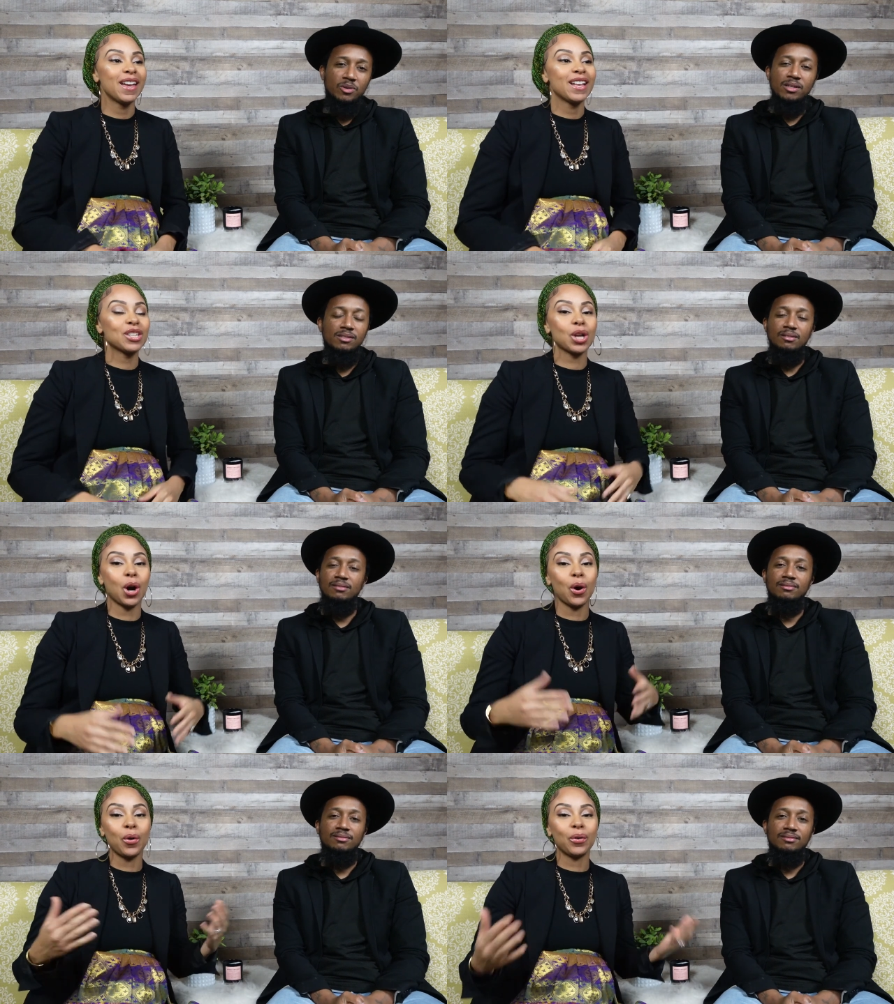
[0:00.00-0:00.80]
Speaker 1: Crazy.
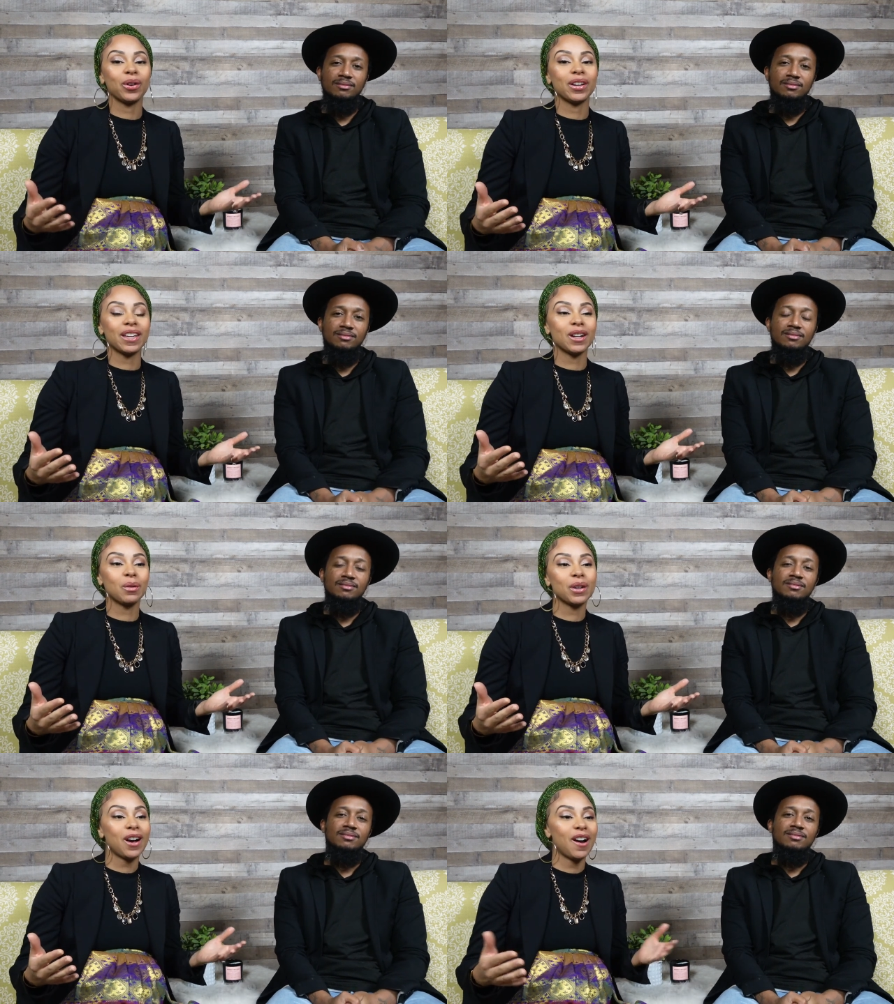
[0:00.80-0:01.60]
So
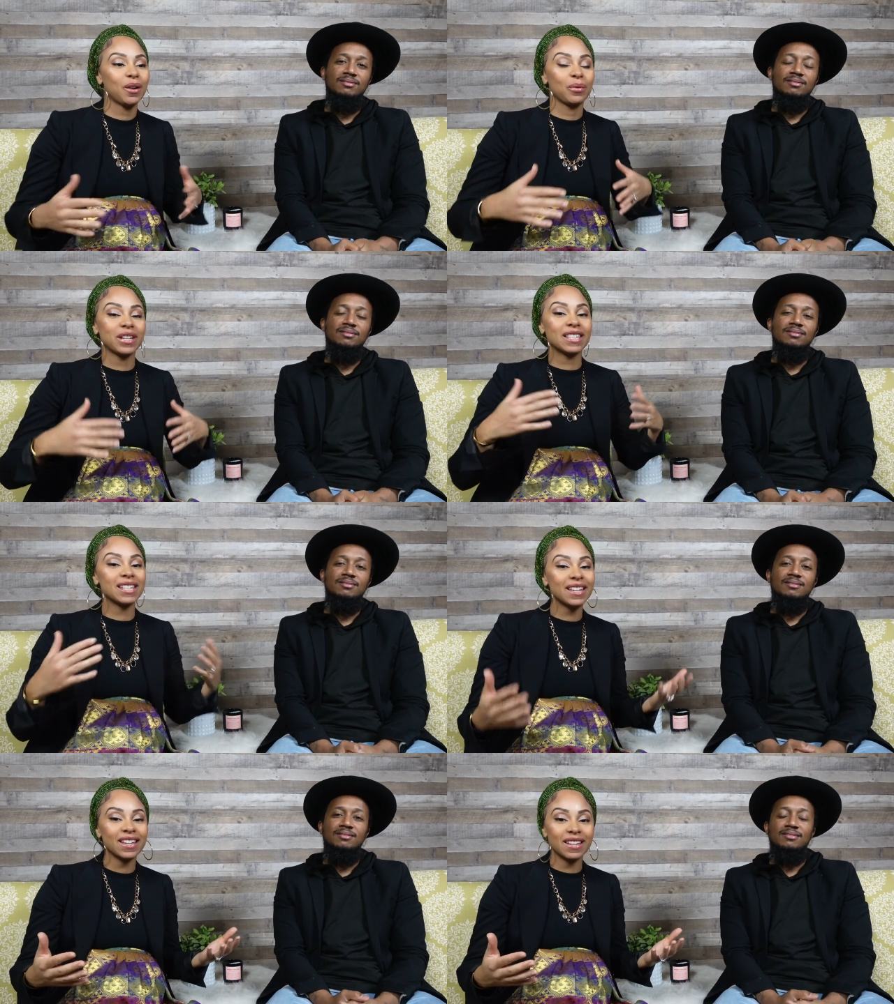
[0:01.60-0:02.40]
here we are and we
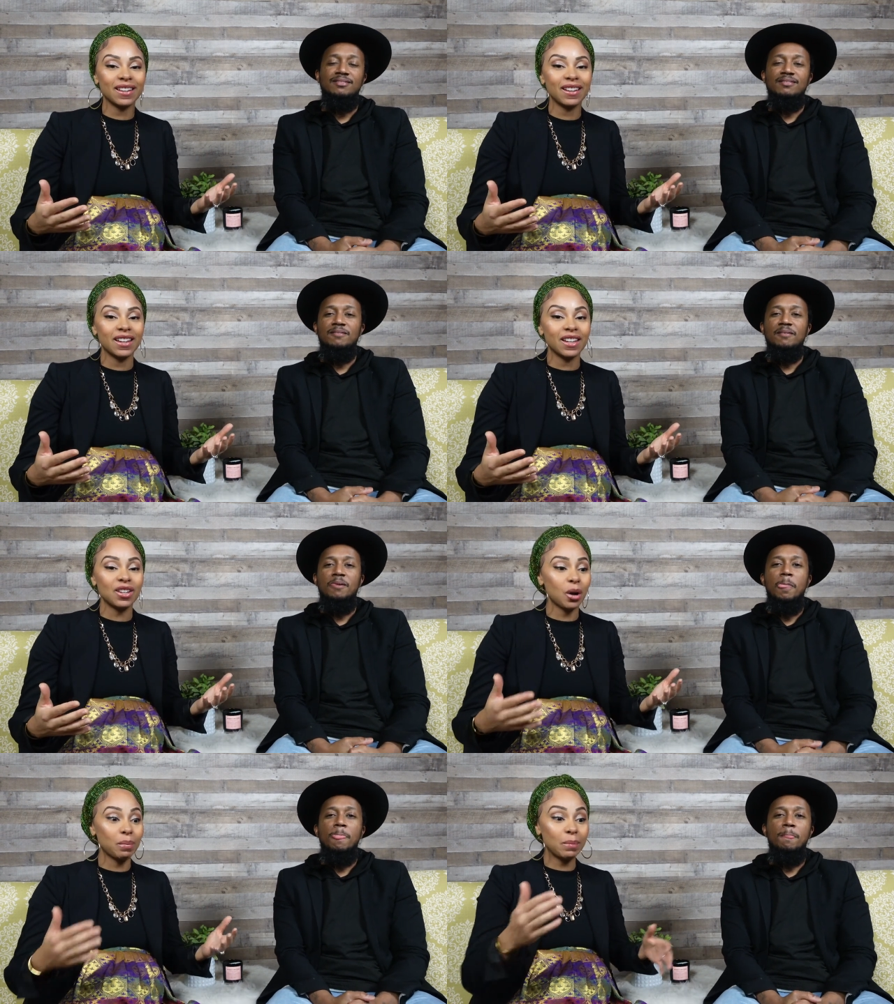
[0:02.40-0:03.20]
see,
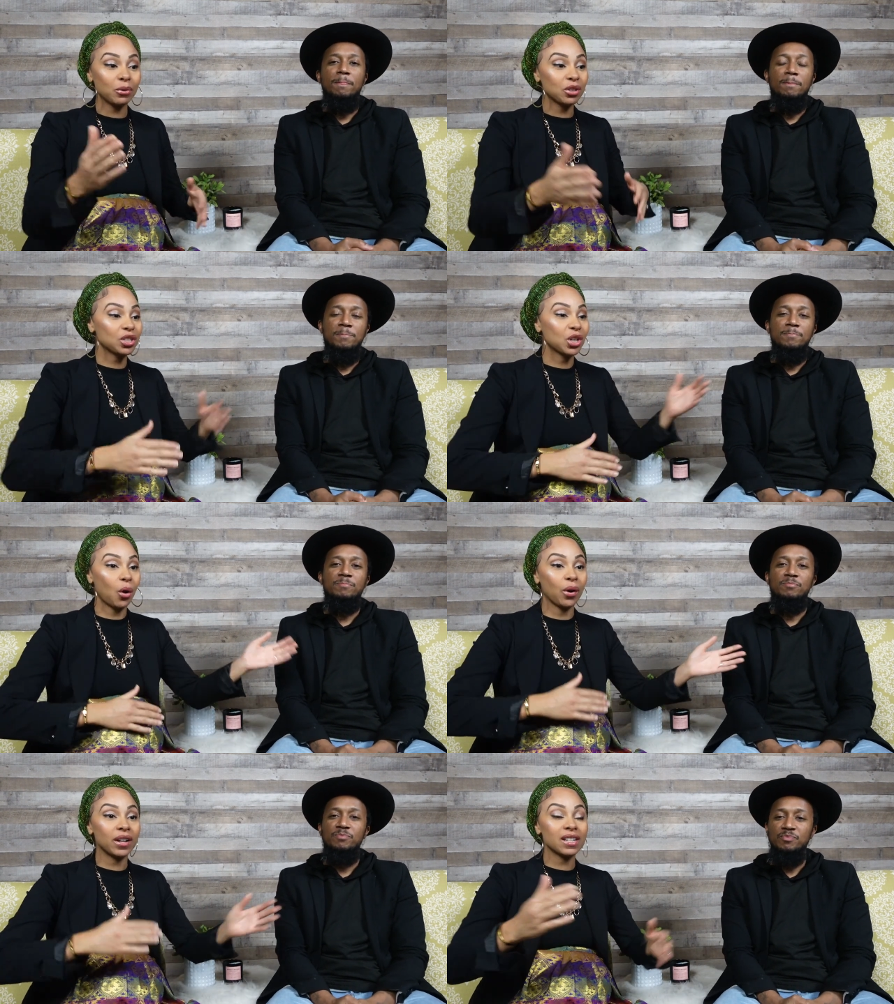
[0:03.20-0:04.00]
you know, people just
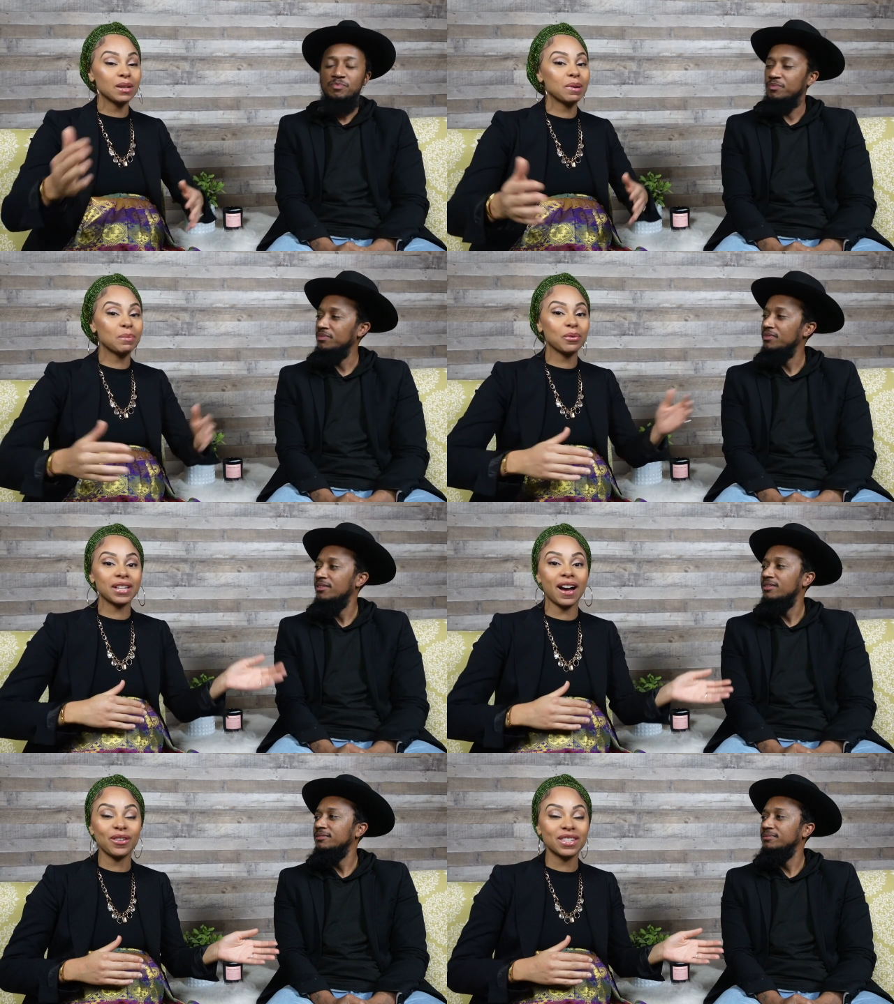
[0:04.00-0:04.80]
going into
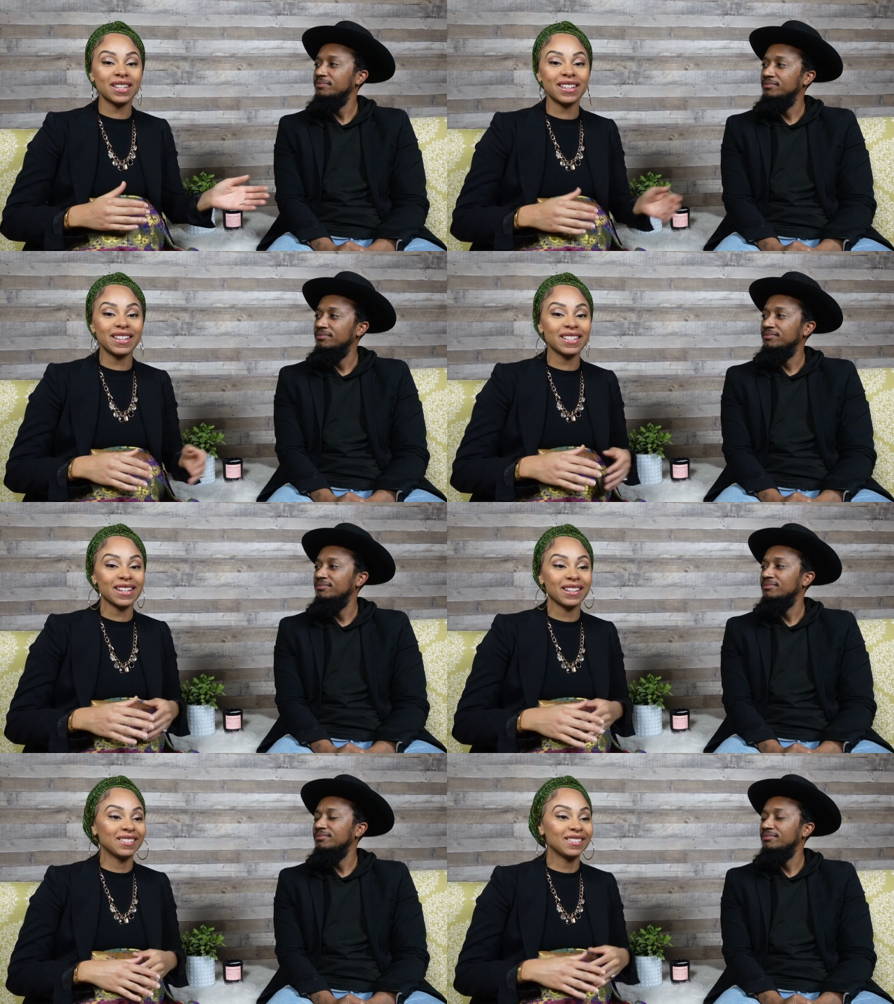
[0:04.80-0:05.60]
people's
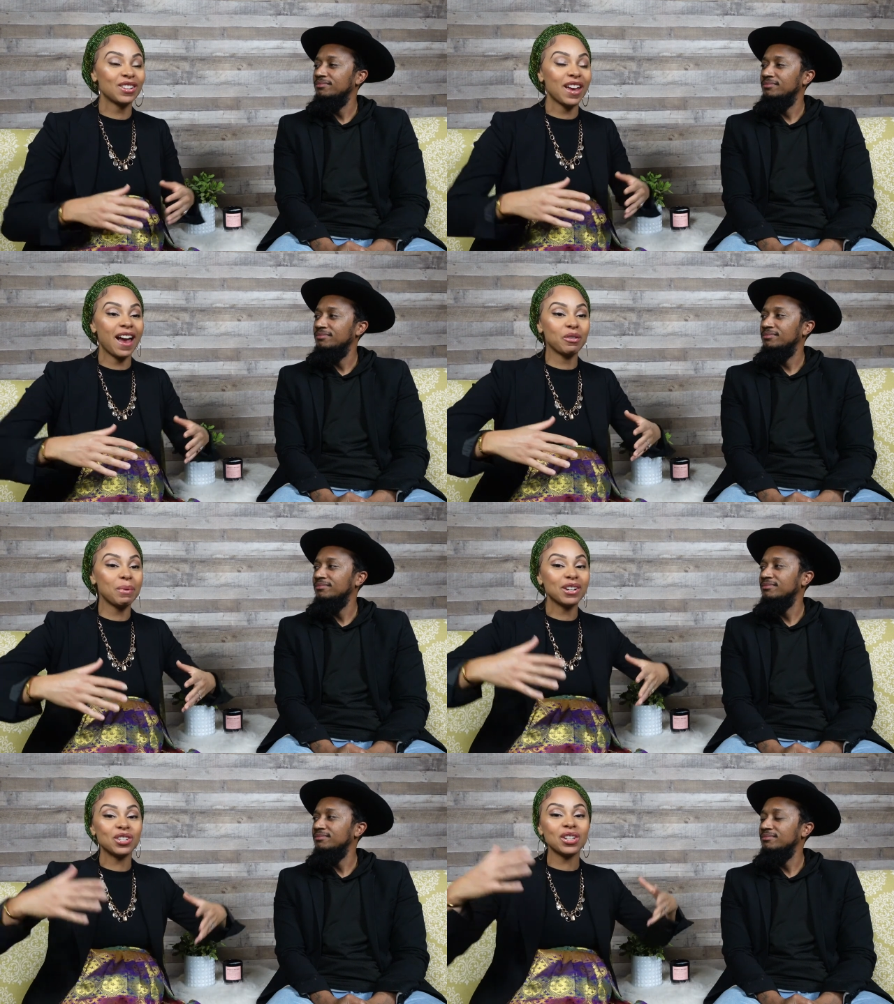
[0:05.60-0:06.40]
houses and
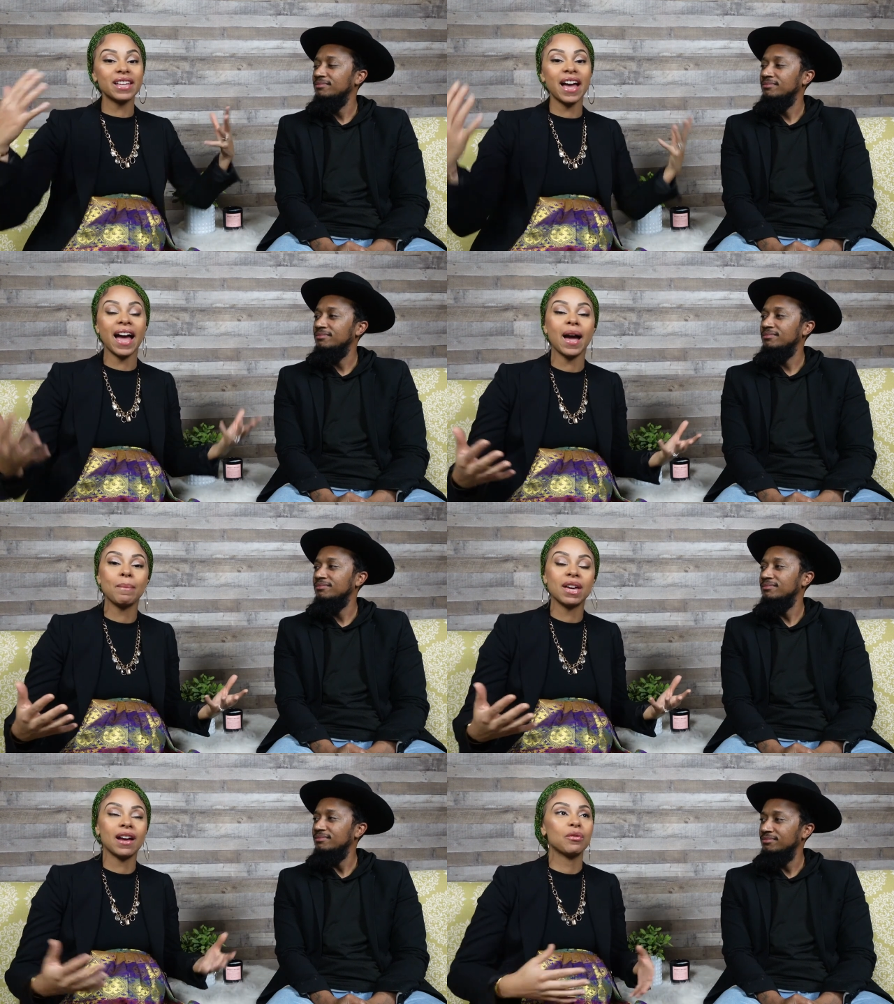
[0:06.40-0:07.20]
everybody's just happy.